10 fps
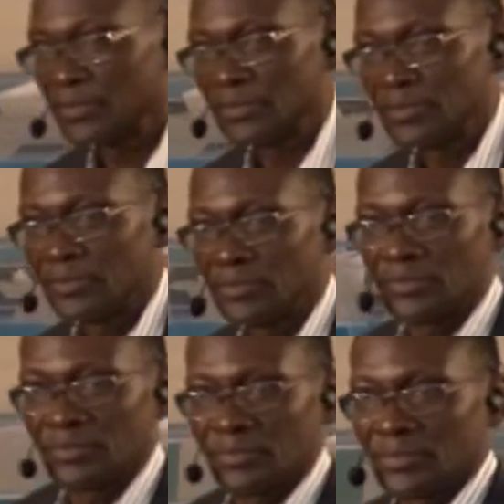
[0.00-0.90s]

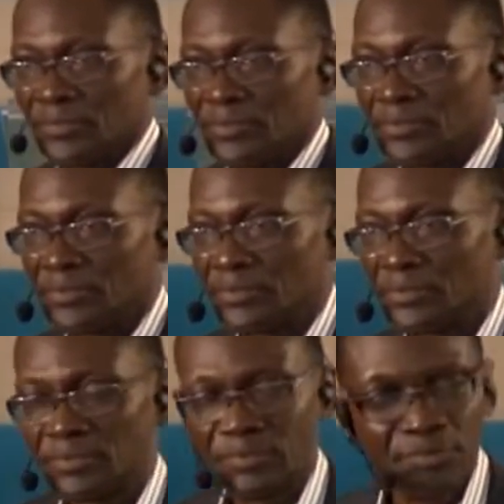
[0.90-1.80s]
Nobody speaks.